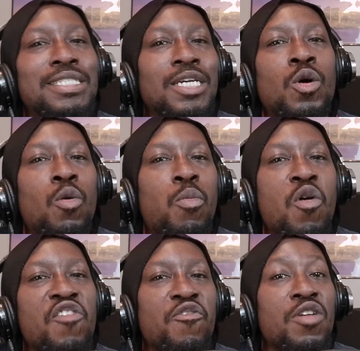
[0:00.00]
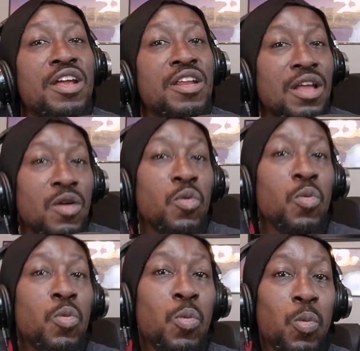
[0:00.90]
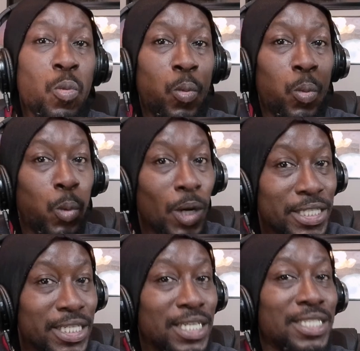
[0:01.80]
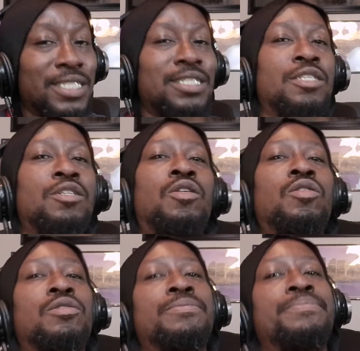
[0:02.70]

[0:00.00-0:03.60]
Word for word: year old boyfriend, which is an adult.